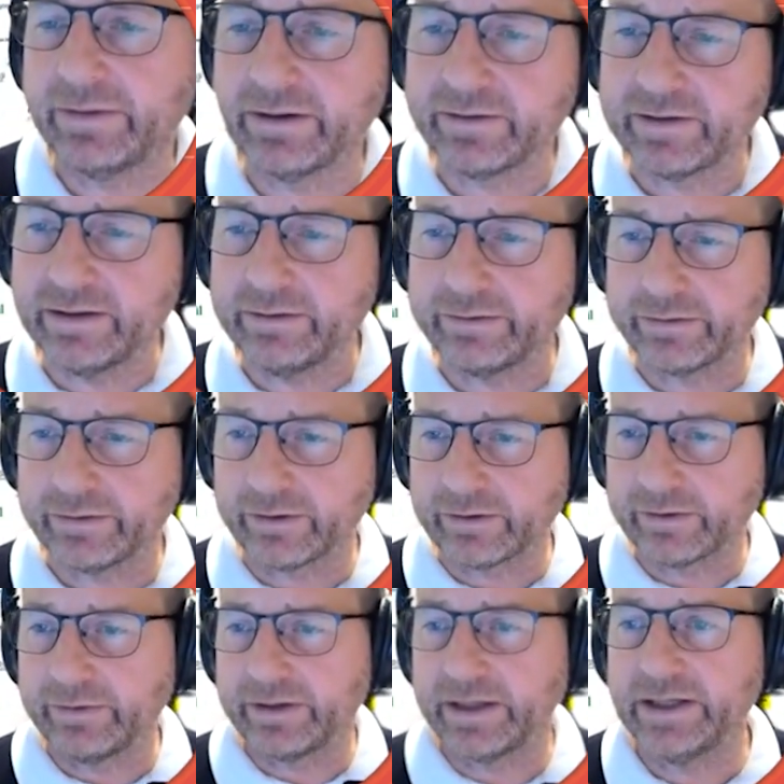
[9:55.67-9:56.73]
elements in your
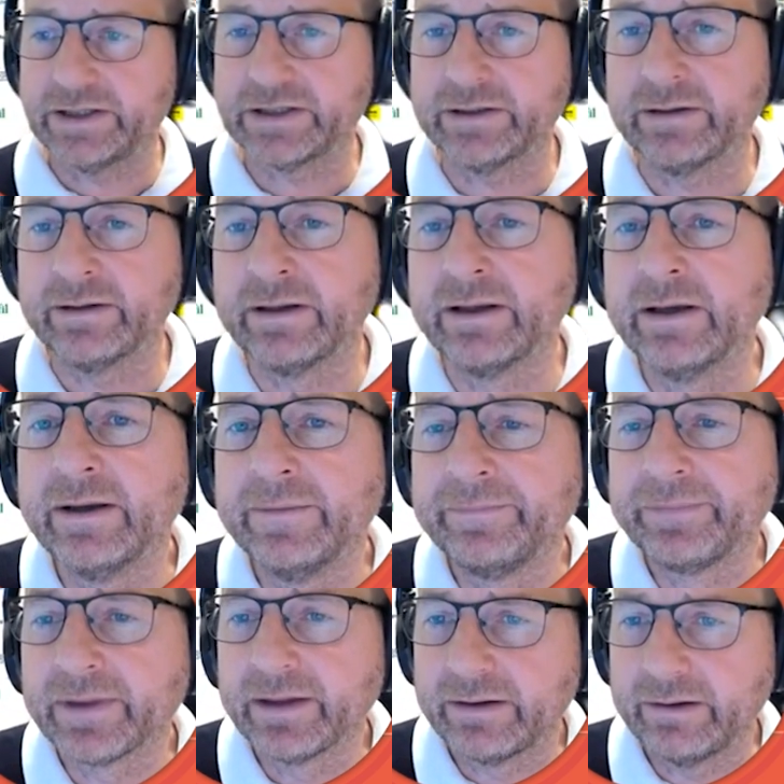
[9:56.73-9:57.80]
documentation
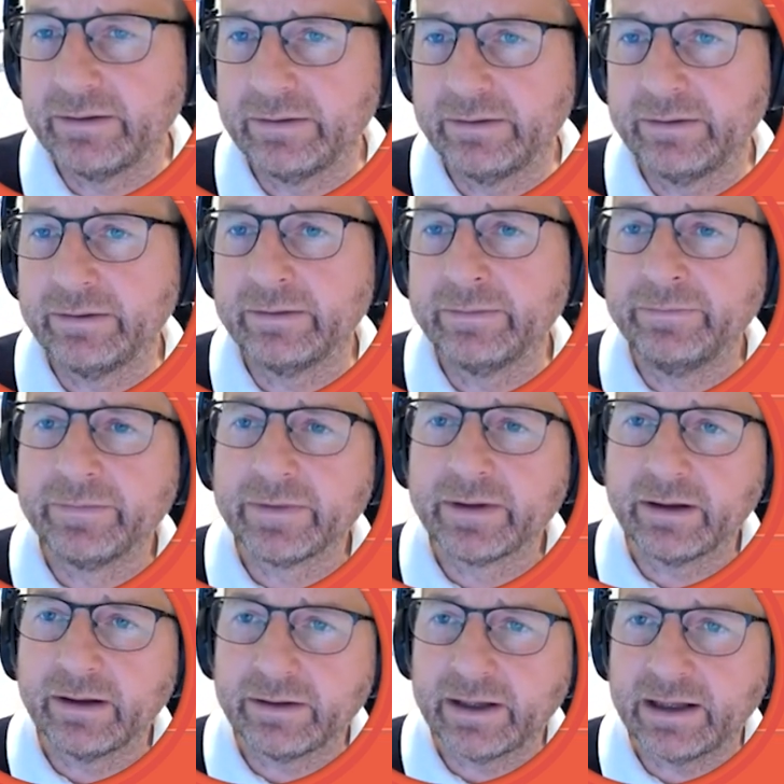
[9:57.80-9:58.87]
to
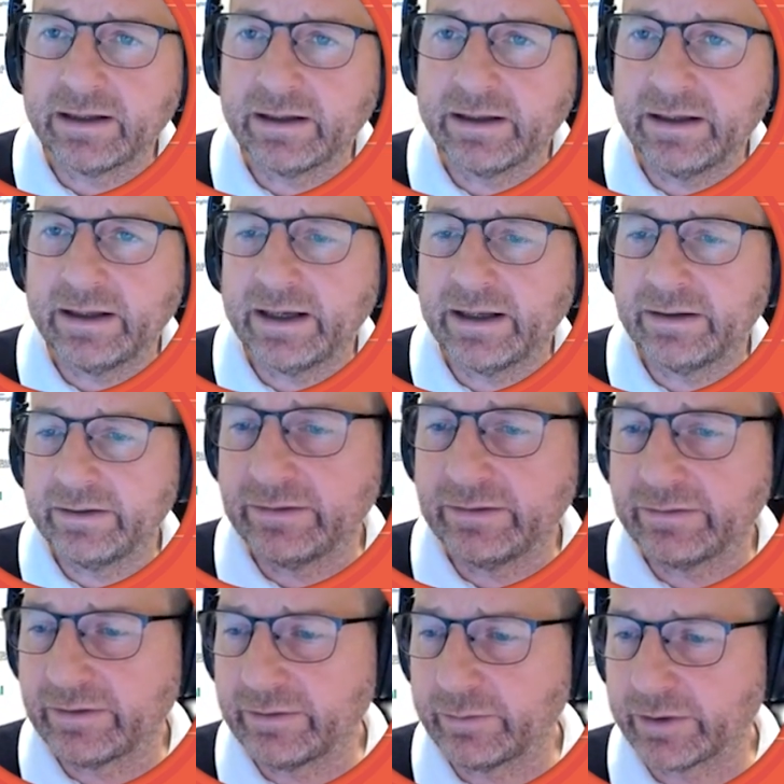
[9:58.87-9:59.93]
tell the
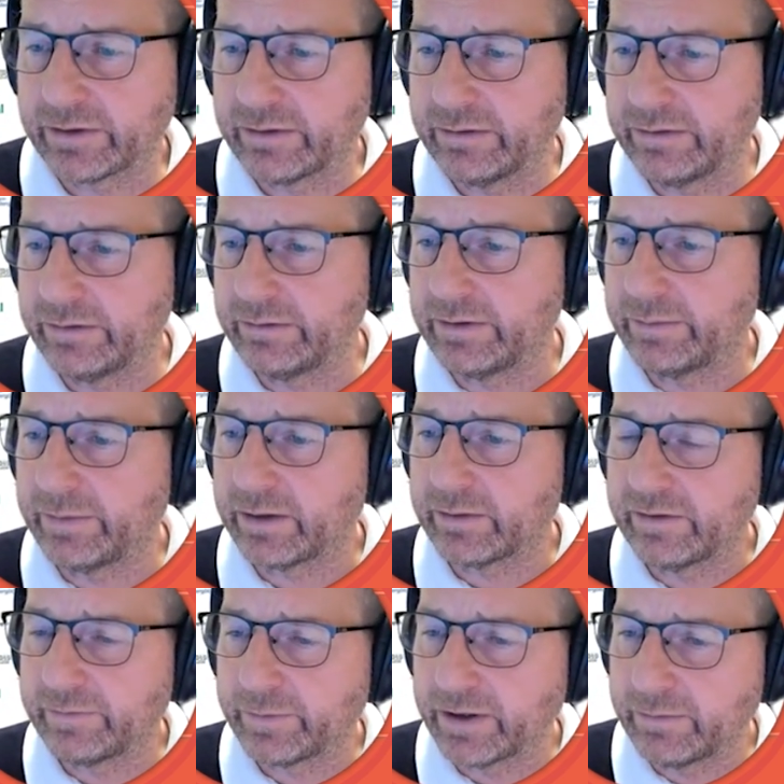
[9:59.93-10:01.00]
user what to do
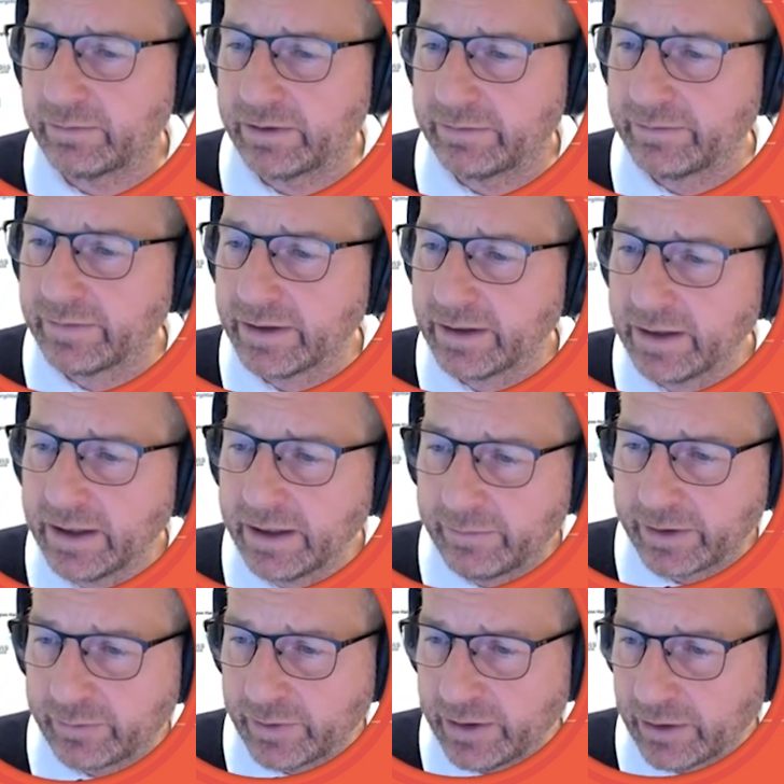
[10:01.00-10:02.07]
about this problem.
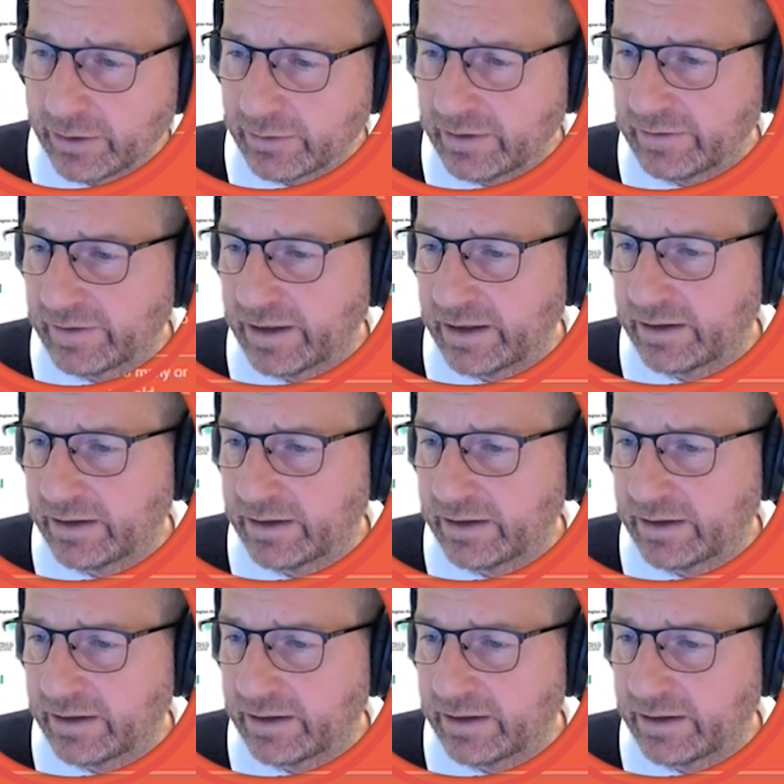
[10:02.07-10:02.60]
But we noticed